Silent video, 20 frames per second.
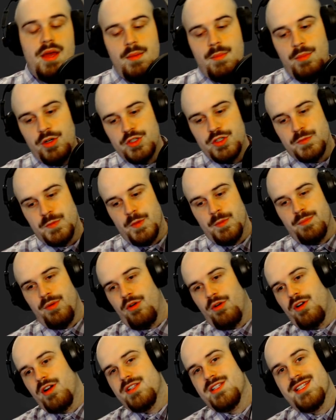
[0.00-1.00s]
Multiple
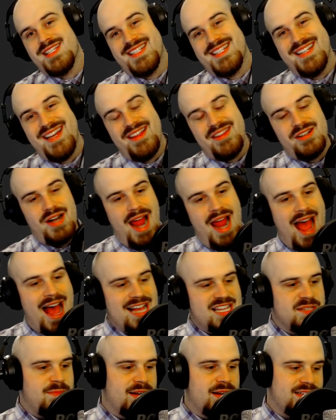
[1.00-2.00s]
boards is another
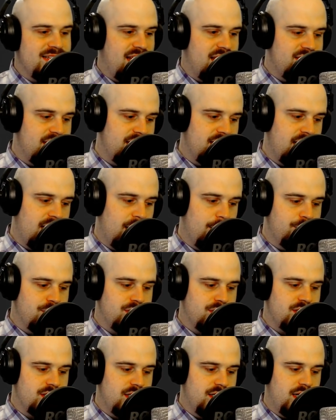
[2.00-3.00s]
aspect that I think
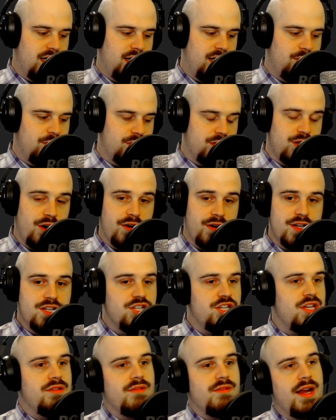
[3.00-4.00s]
helps with the
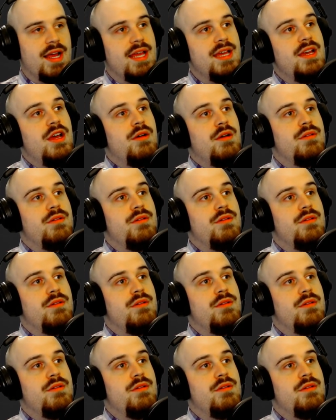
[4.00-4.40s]
RNG, right?